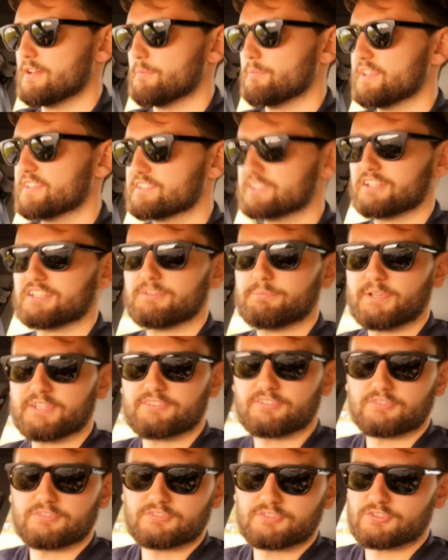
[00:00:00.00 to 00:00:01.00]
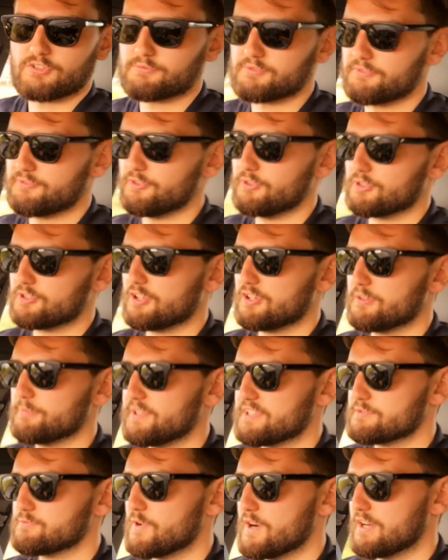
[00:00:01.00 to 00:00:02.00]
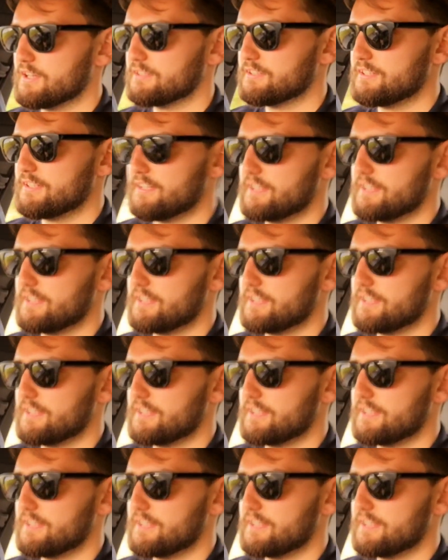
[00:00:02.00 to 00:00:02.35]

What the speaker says: is slightly better in terms of fuel economy as well.